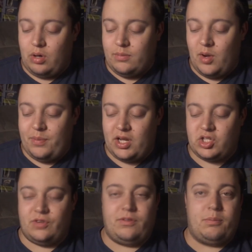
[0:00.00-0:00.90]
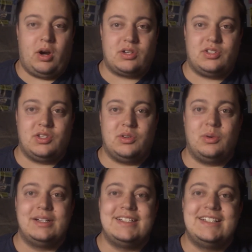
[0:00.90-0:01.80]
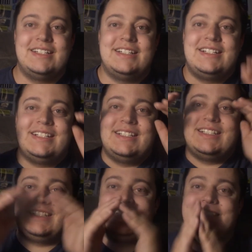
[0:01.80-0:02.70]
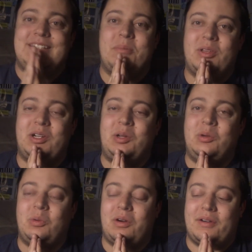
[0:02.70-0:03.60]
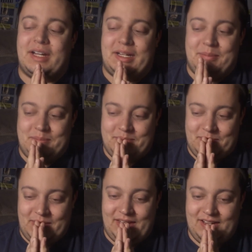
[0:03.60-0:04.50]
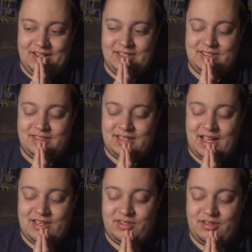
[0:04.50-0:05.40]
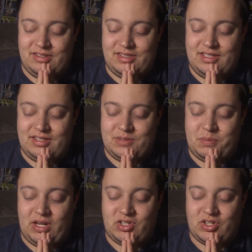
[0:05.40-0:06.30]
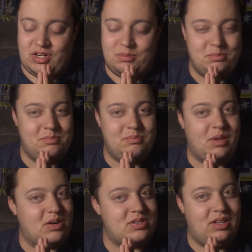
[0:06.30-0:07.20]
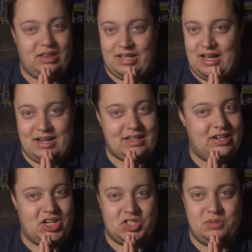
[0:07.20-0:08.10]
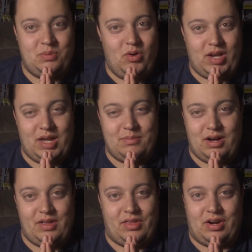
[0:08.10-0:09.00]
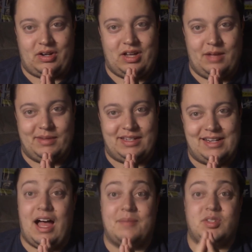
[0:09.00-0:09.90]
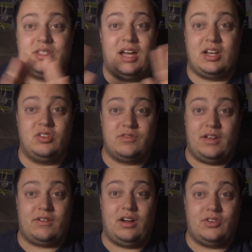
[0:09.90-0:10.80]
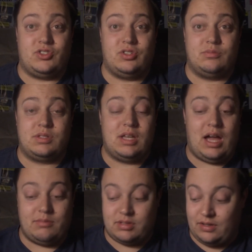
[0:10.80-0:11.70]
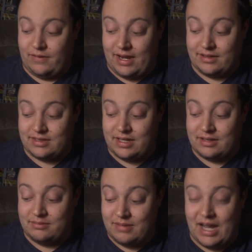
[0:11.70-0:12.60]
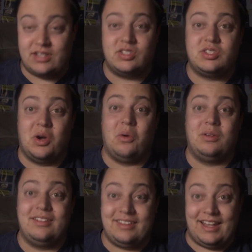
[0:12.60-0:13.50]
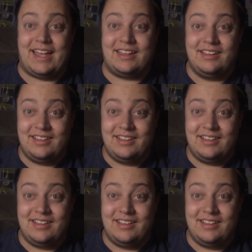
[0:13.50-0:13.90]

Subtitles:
promo picture for part 2, I'm a little worried. Because as you can see in this picture, there's a lot of costume Pokemon that are coming. I'm just not a huge fan of costumes. I'm just going to flat out say it. I just don't like